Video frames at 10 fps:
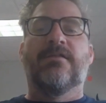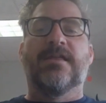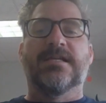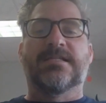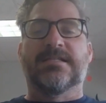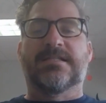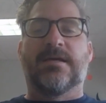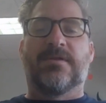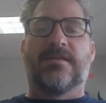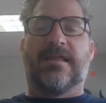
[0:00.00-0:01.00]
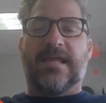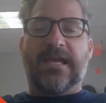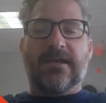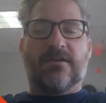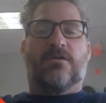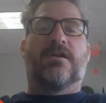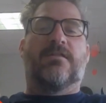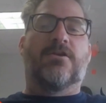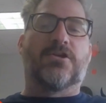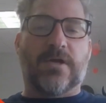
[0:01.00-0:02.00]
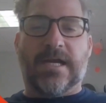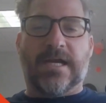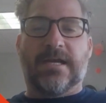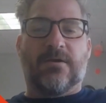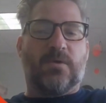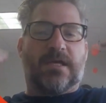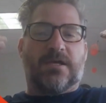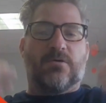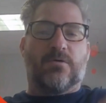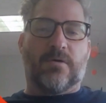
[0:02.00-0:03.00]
This is something that they learn in their training and we can do to